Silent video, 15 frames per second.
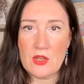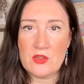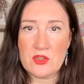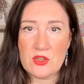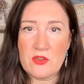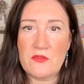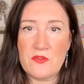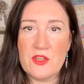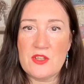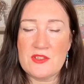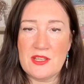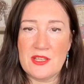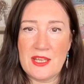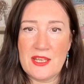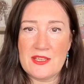So the first
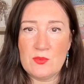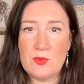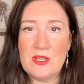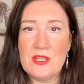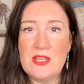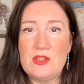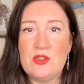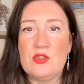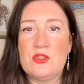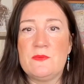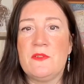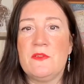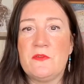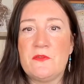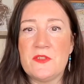thing here is we need you to
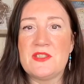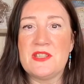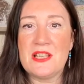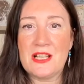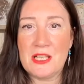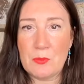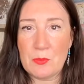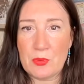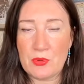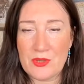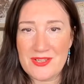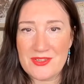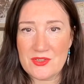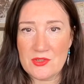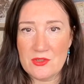be physically
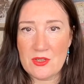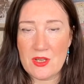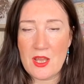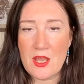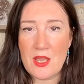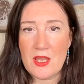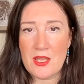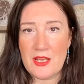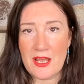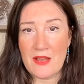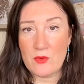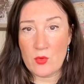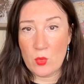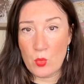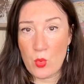present and
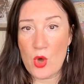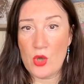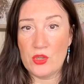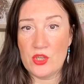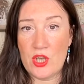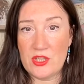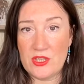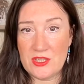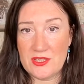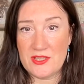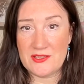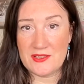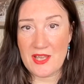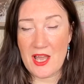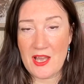have a want and a
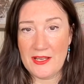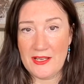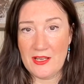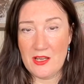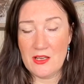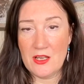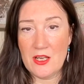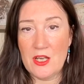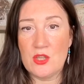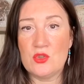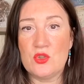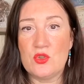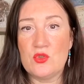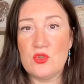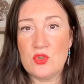desire
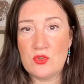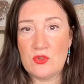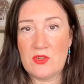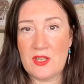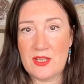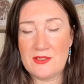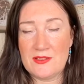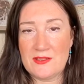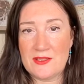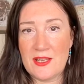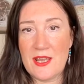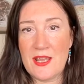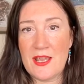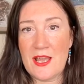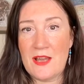to do this.
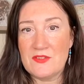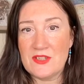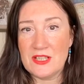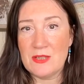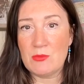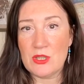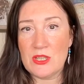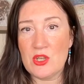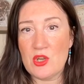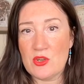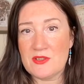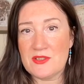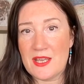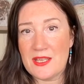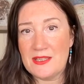I've deliberately
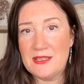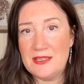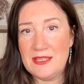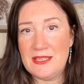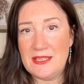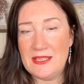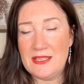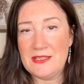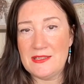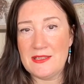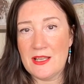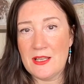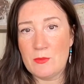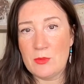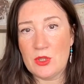not said need,
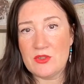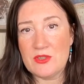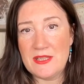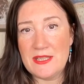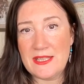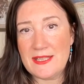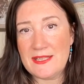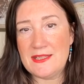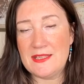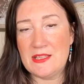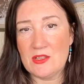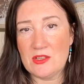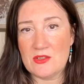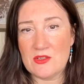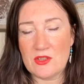because
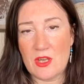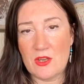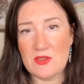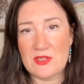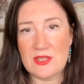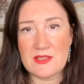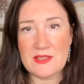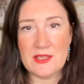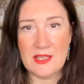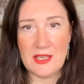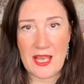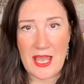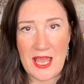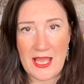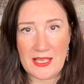neediness goes into
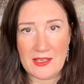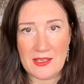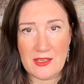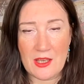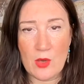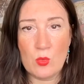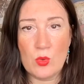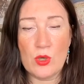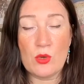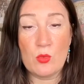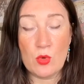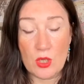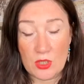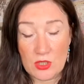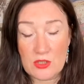lack, and we're
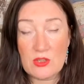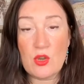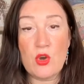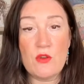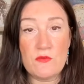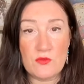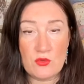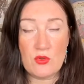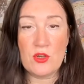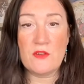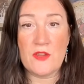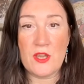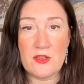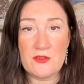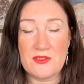going to cover all
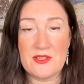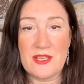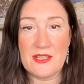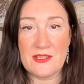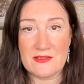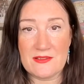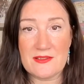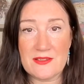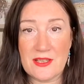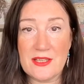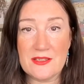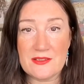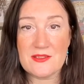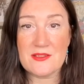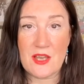of those things
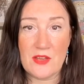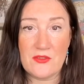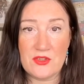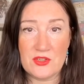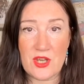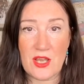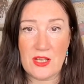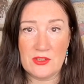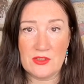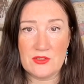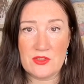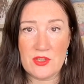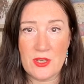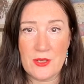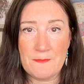inside the
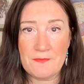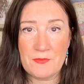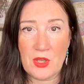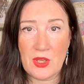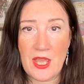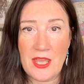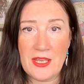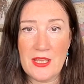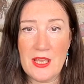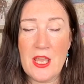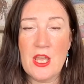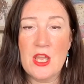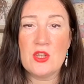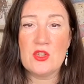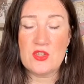challenge. Okay,
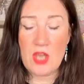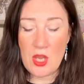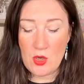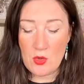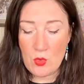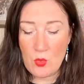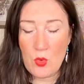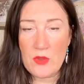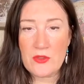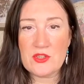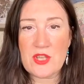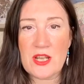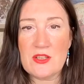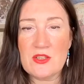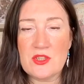so what the
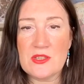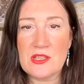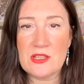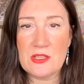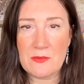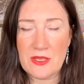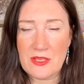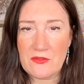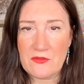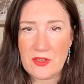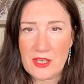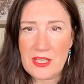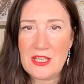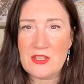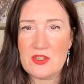challenge is going to be, for
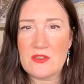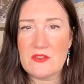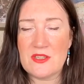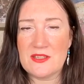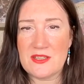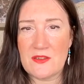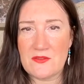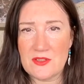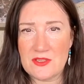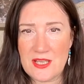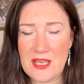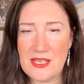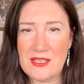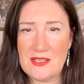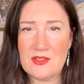each of the 7
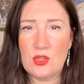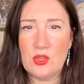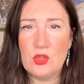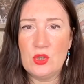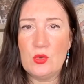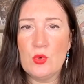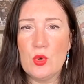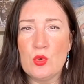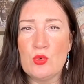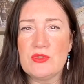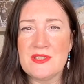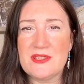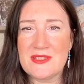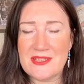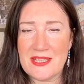days you will
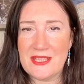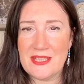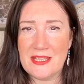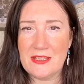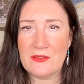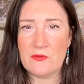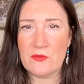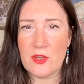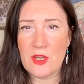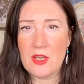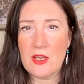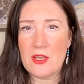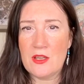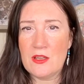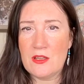receive
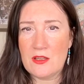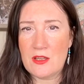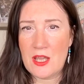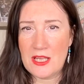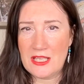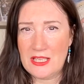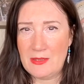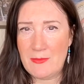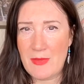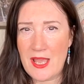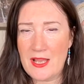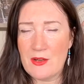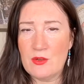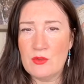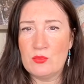an
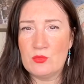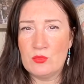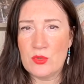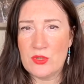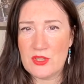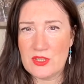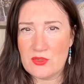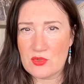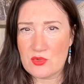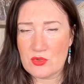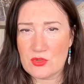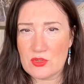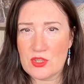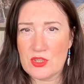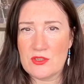email with
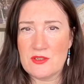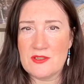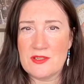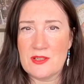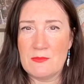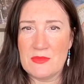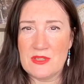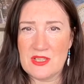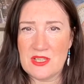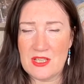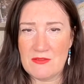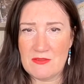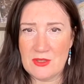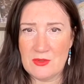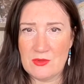instructions and
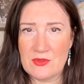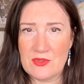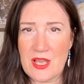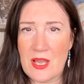materials.